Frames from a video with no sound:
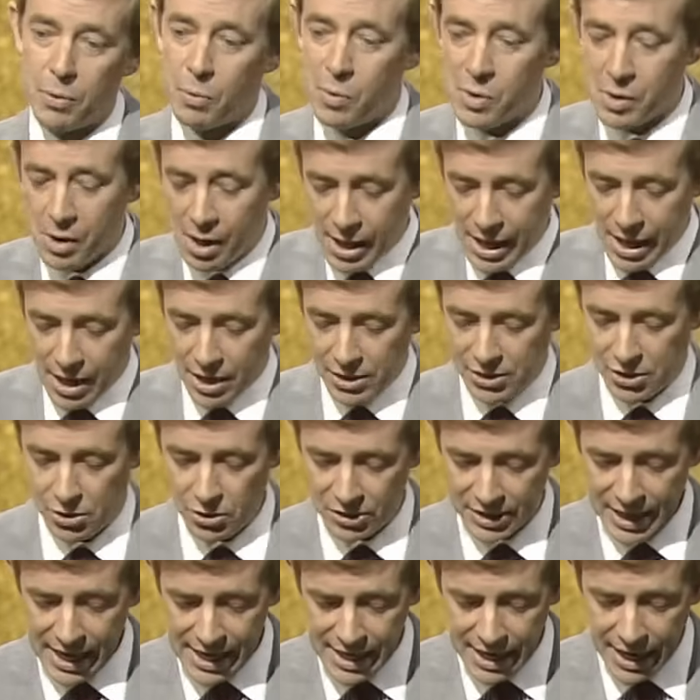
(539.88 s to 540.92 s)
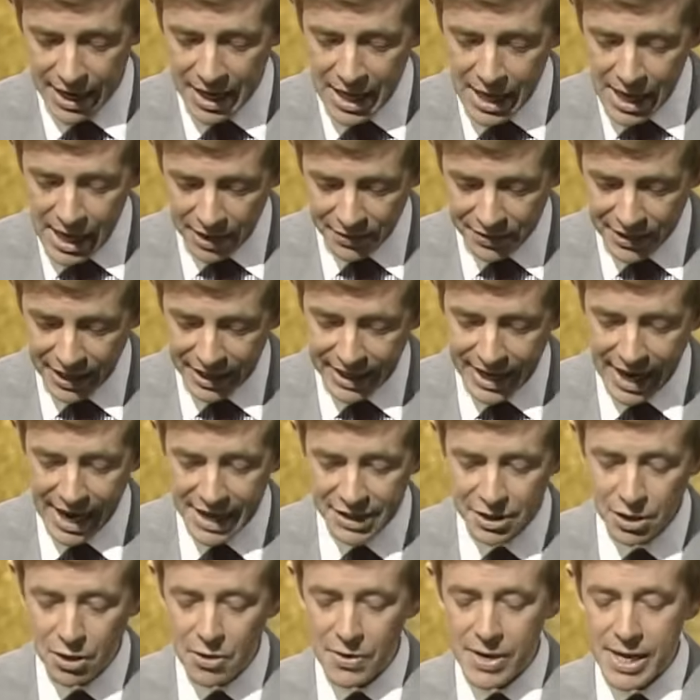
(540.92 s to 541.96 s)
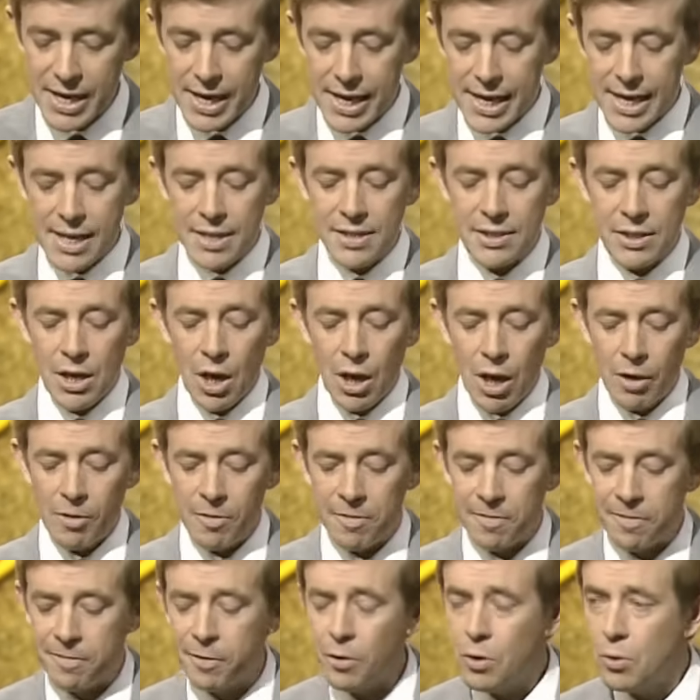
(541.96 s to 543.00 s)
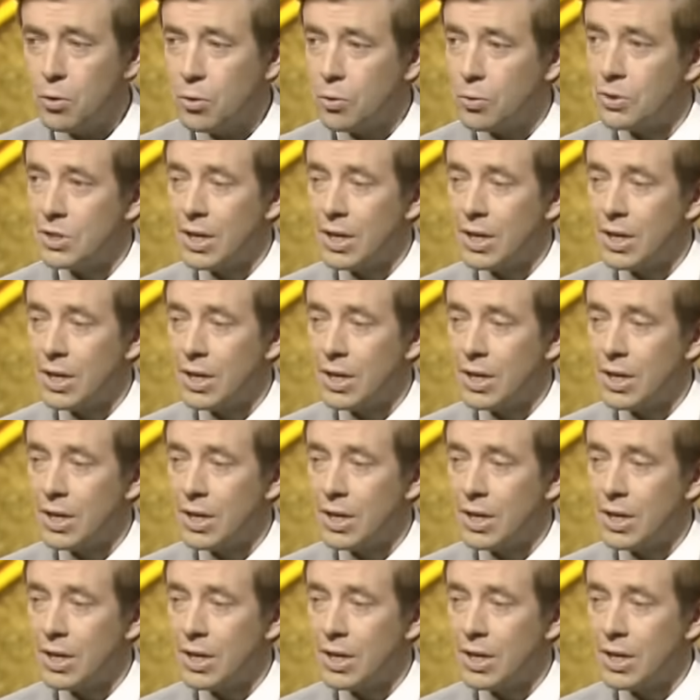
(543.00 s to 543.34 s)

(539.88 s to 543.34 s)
we, Susanna, the category is food